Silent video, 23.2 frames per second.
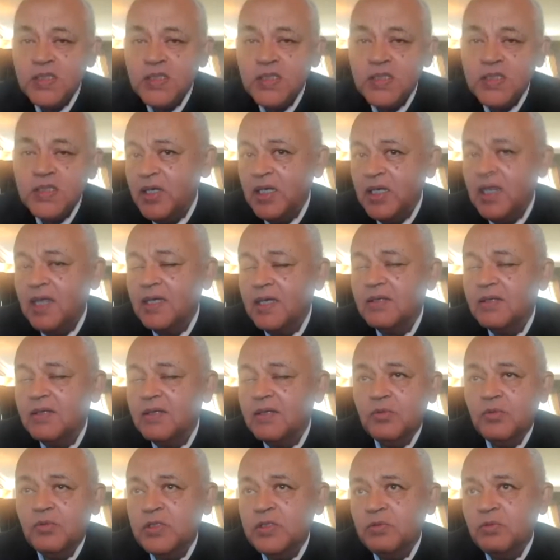that were coming,
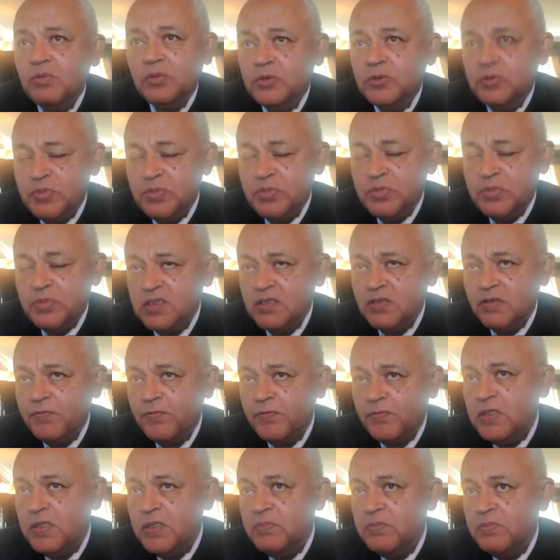like what
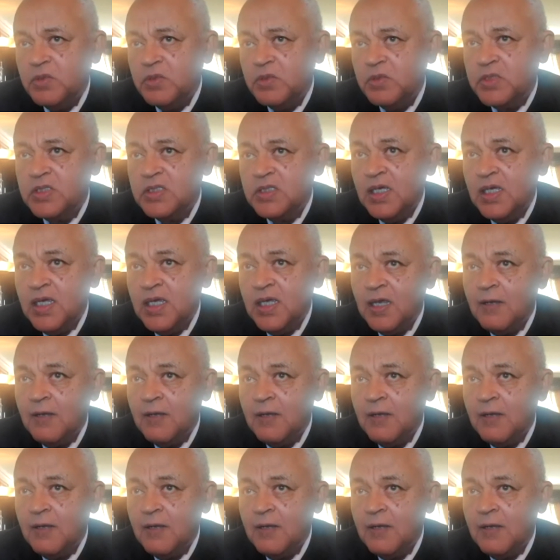Mr. Friedman was
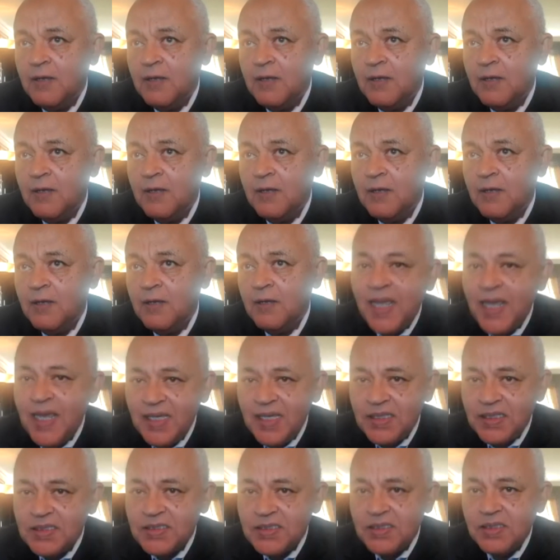saying, almost
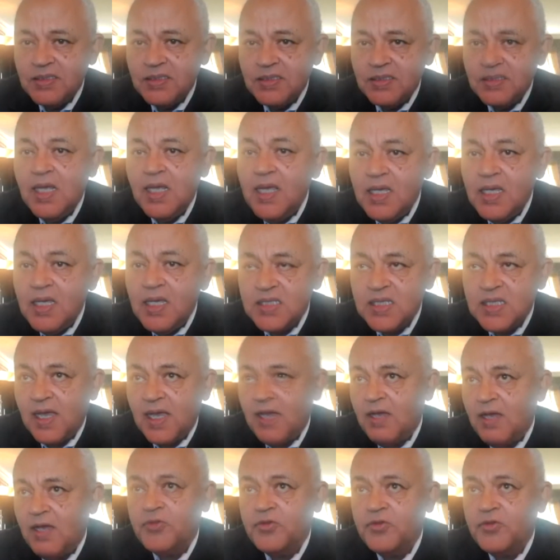
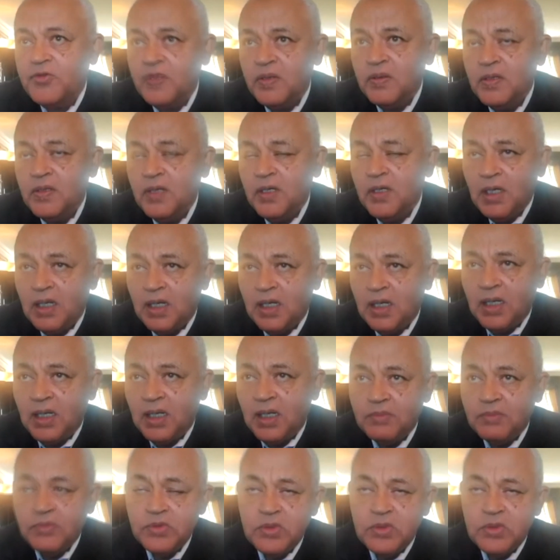days after
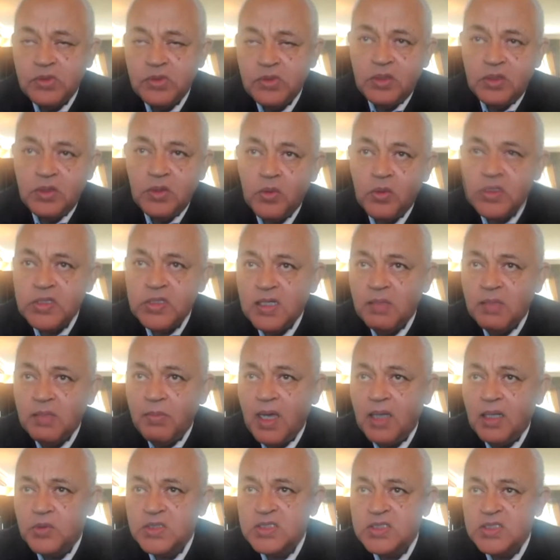the Northern
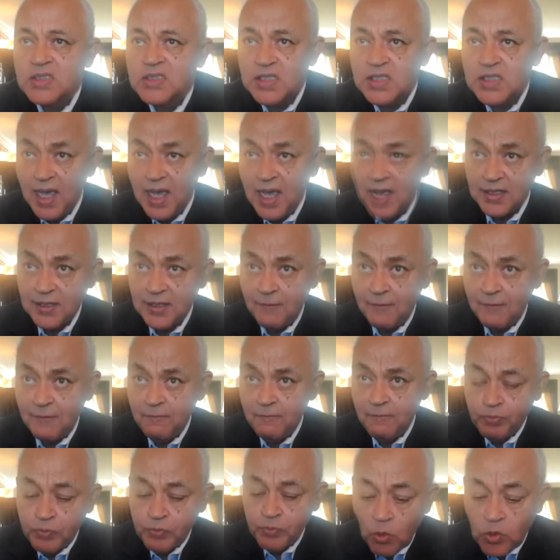Command was attacked,
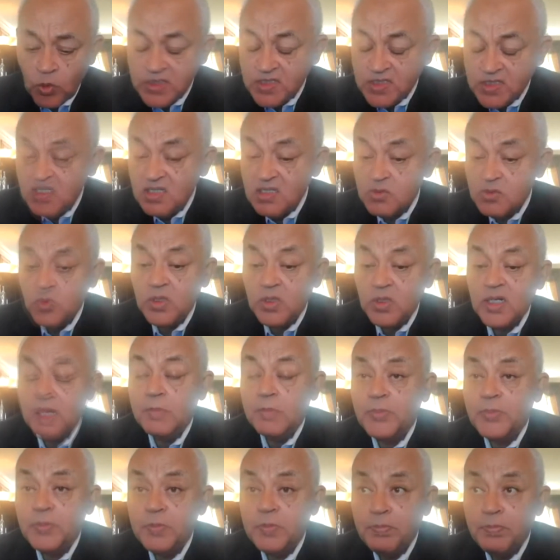these
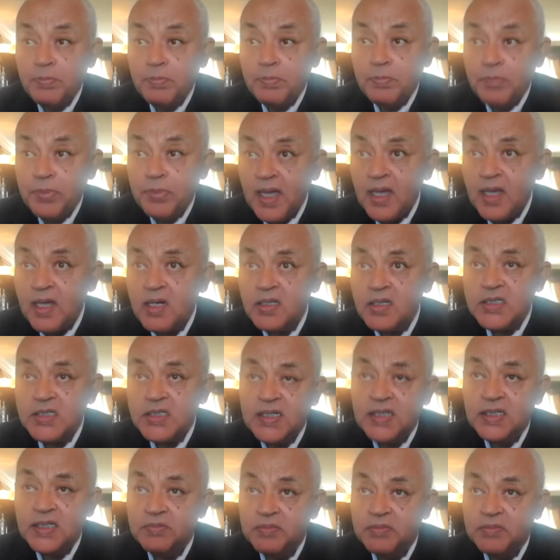were a
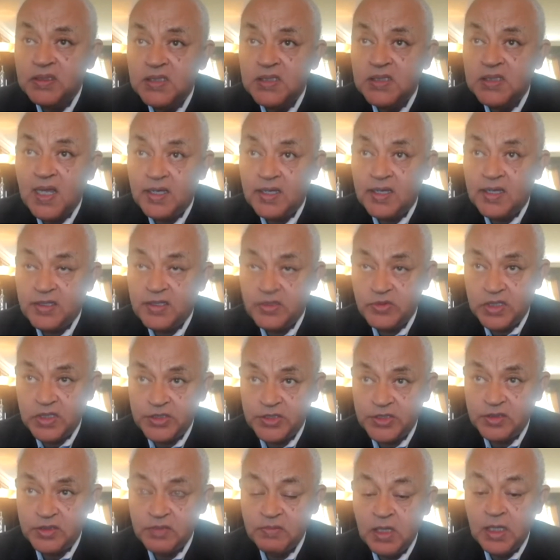prepared statement and
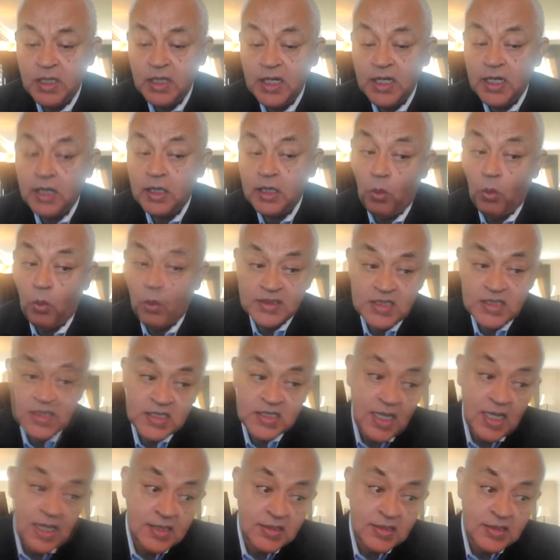accusation. In
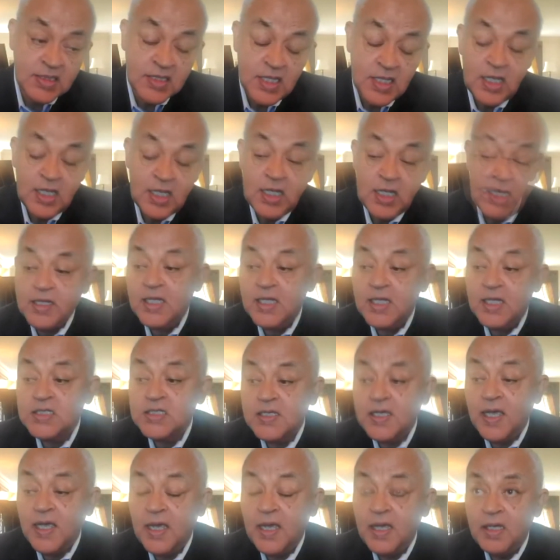one sense, they